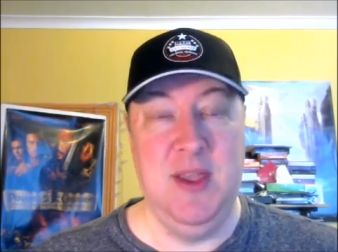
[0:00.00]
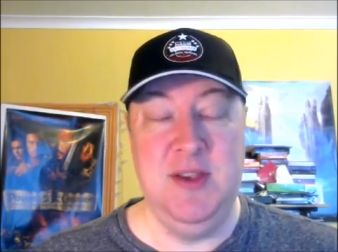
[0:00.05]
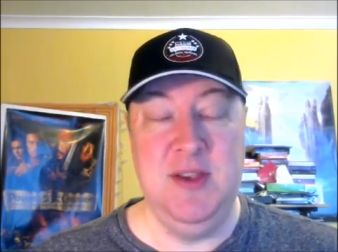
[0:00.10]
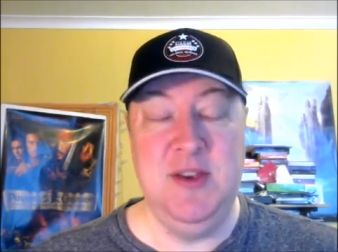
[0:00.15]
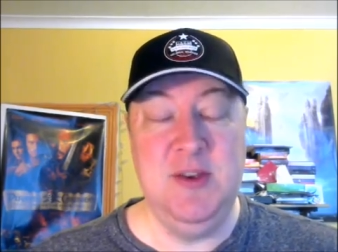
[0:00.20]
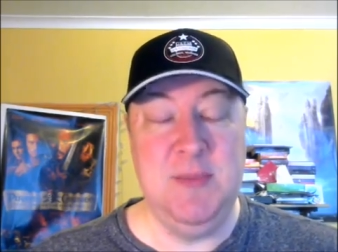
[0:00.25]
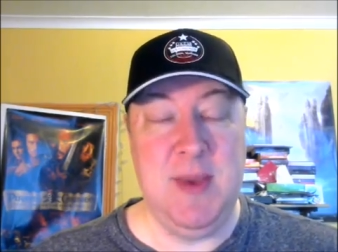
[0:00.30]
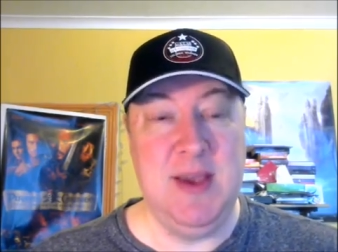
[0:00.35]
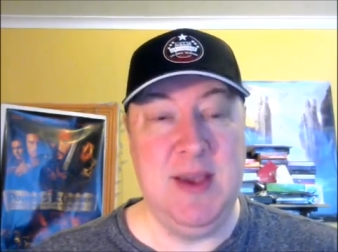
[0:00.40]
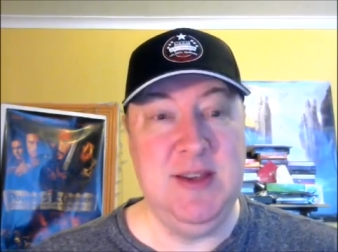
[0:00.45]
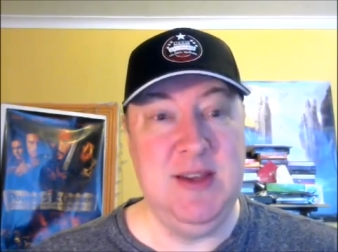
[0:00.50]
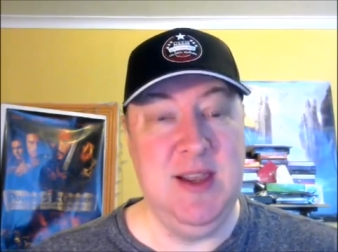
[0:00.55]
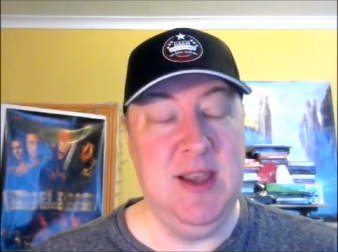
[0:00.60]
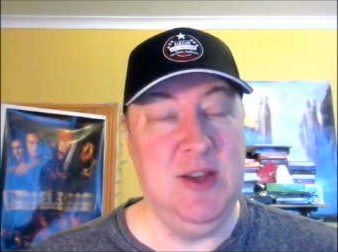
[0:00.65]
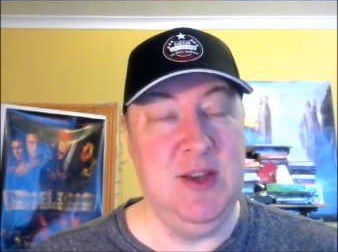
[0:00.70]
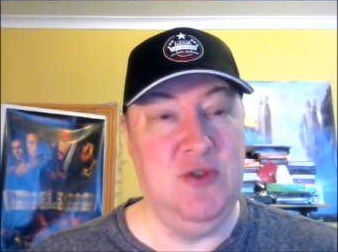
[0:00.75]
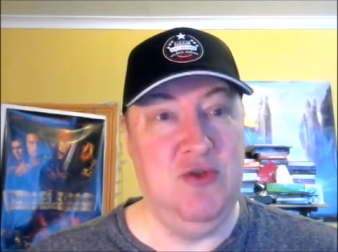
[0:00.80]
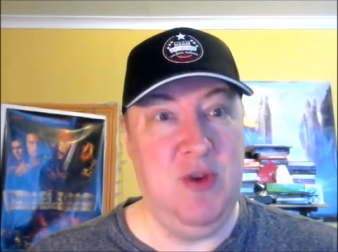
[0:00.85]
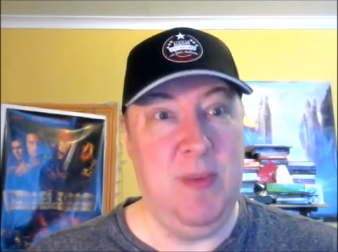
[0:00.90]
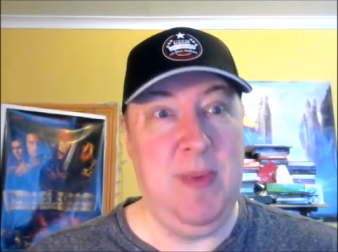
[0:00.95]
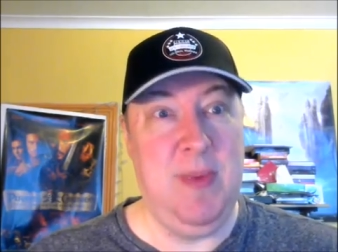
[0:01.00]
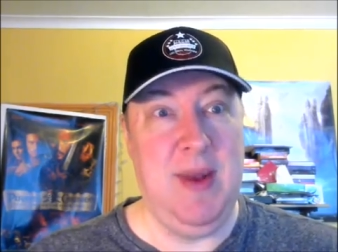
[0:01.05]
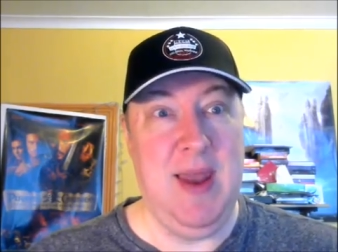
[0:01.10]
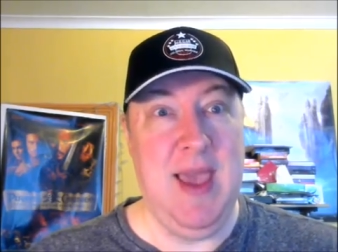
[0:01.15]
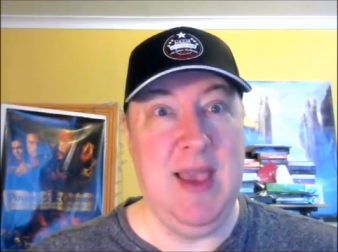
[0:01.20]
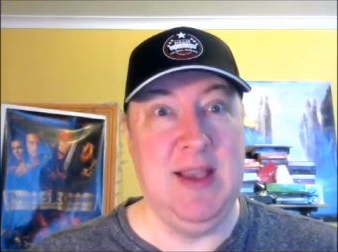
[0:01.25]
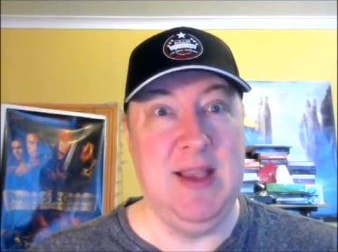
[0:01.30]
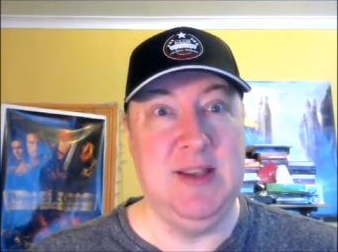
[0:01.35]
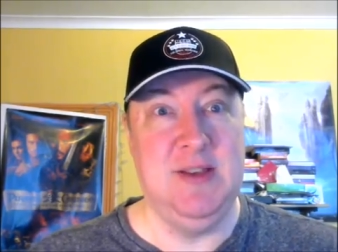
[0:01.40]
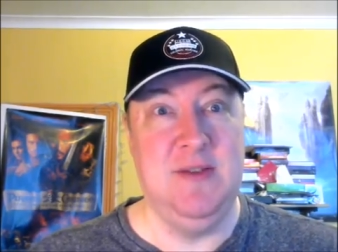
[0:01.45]
is basically a
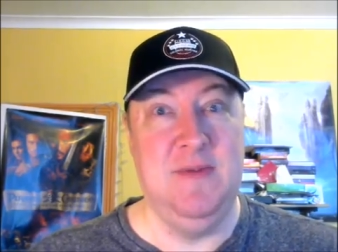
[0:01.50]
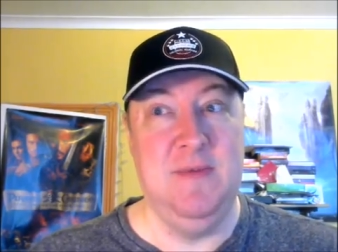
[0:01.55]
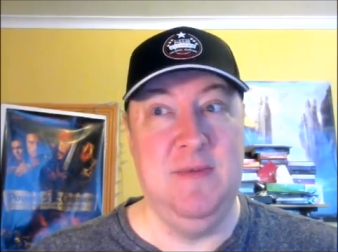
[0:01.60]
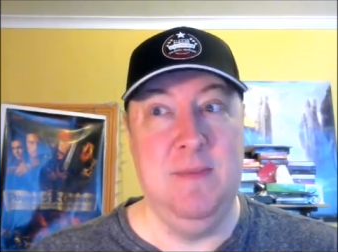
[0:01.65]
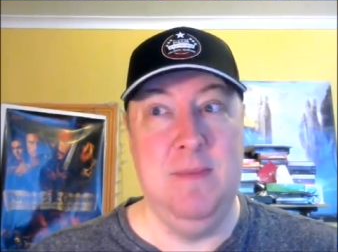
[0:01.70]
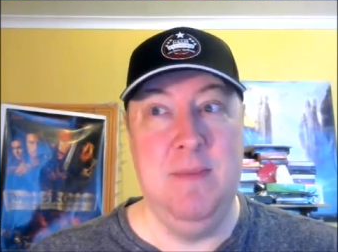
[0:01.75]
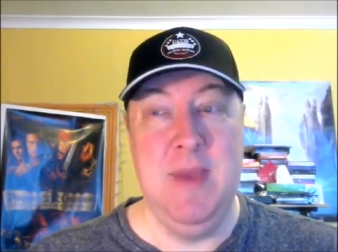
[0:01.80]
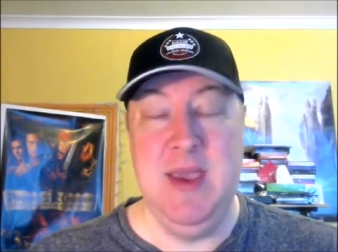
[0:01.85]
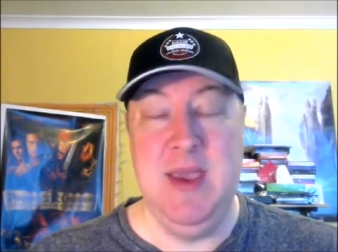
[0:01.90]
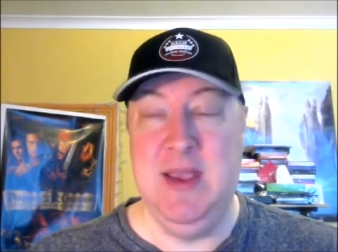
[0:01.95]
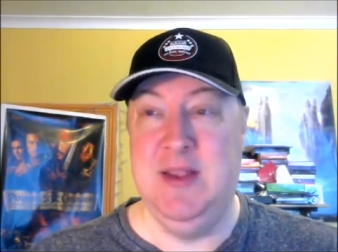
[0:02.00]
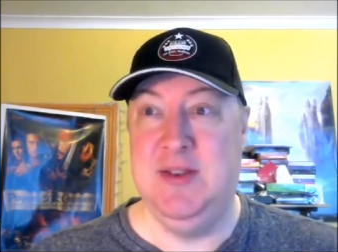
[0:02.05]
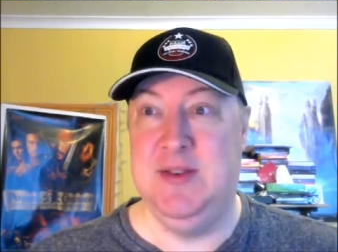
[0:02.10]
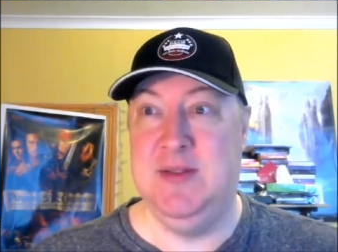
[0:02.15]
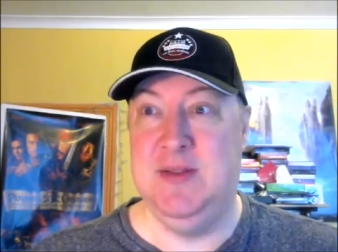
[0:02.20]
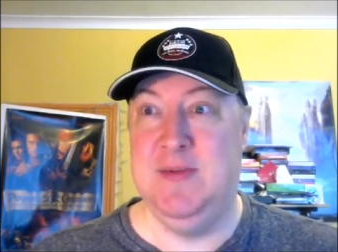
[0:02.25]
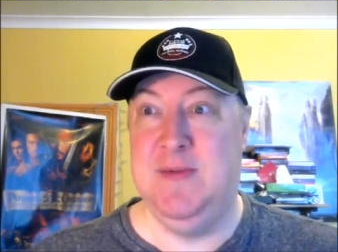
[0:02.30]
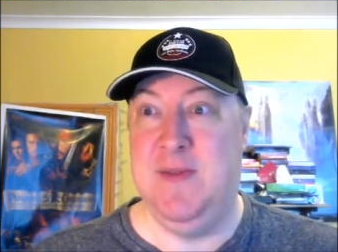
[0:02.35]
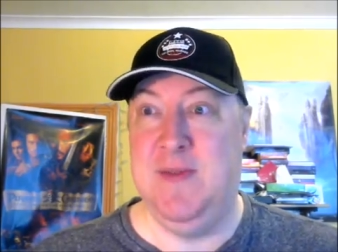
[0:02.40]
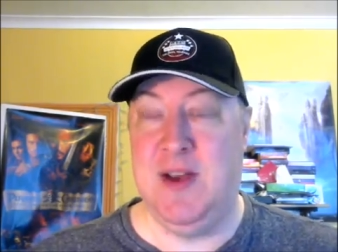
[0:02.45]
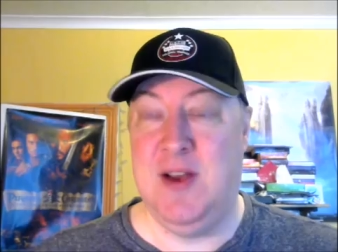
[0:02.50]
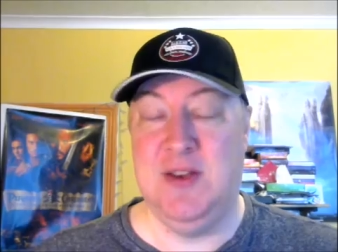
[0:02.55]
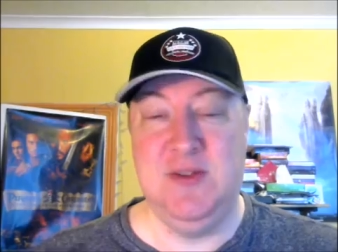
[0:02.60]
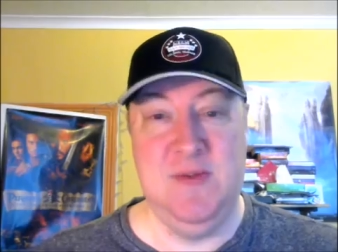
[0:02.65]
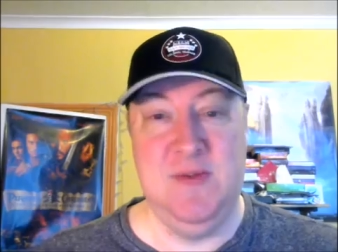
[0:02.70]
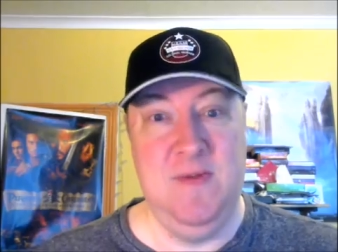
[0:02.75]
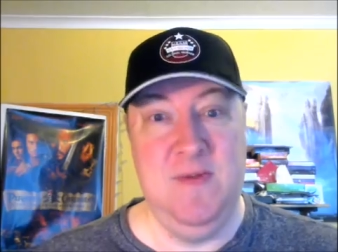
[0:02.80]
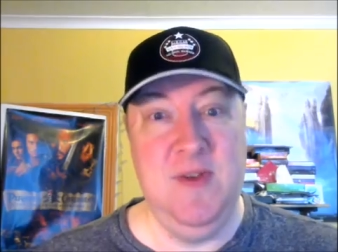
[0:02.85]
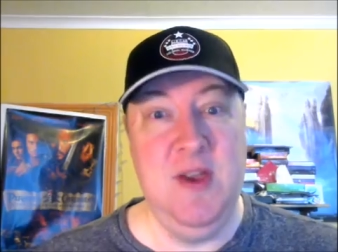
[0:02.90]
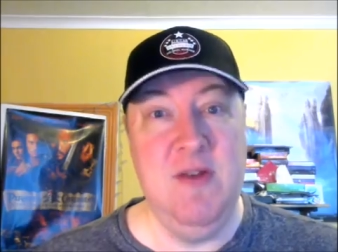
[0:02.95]
XXX meets
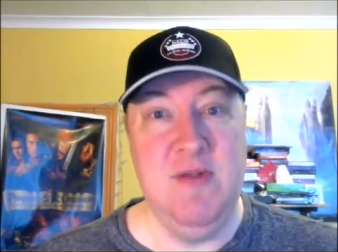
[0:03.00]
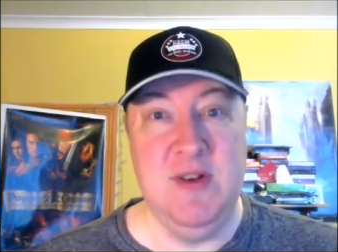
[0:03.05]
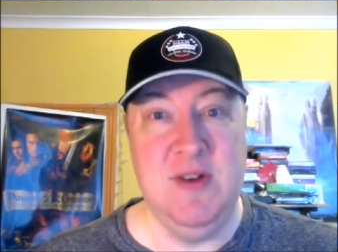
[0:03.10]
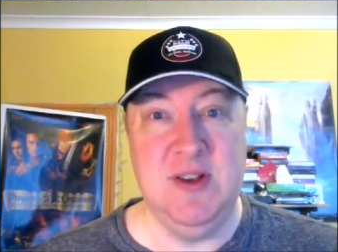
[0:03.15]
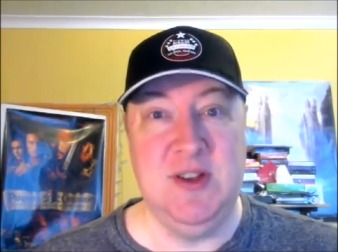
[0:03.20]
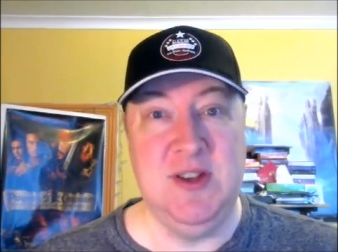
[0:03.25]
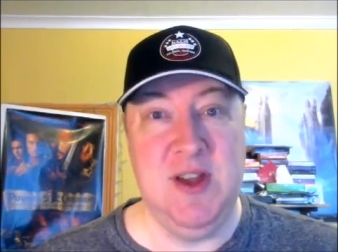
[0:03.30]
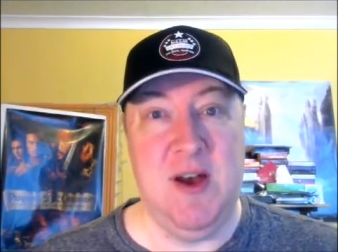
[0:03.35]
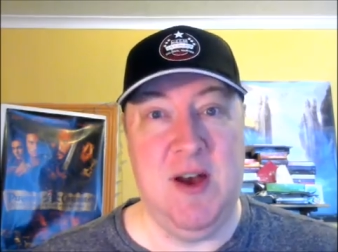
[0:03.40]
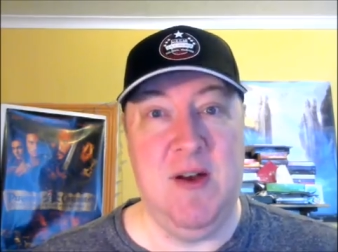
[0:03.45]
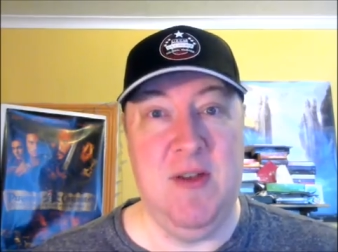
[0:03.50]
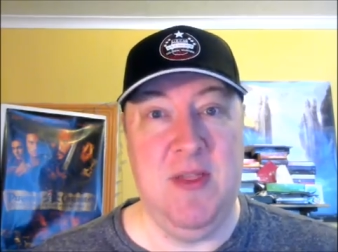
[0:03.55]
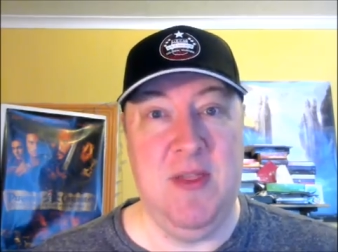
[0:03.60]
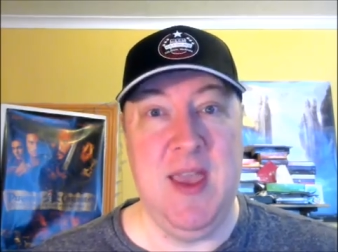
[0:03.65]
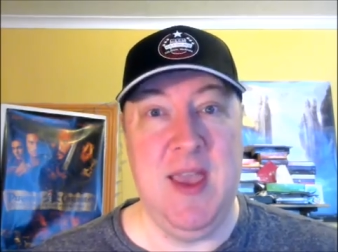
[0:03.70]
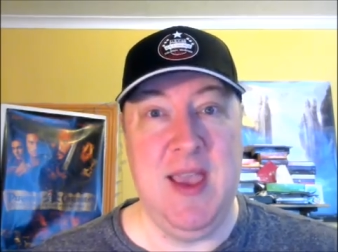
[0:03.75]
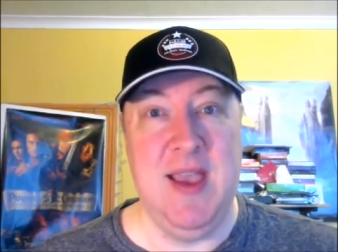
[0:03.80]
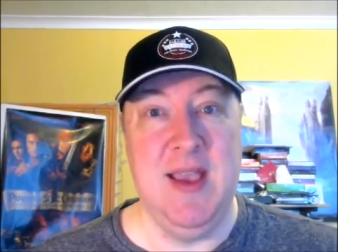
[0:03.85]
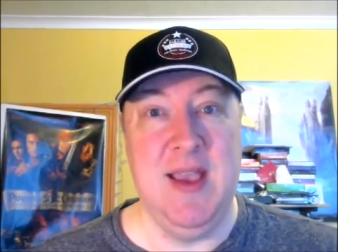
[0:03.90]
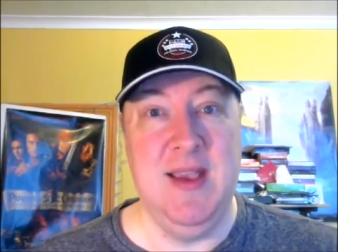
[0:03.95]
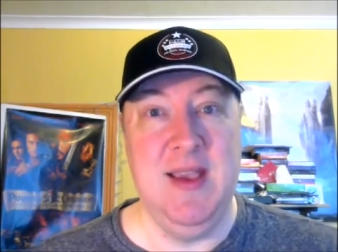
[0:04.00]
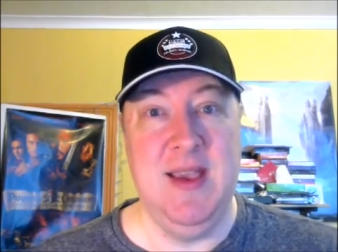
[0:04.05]
Fast and Furious style thing.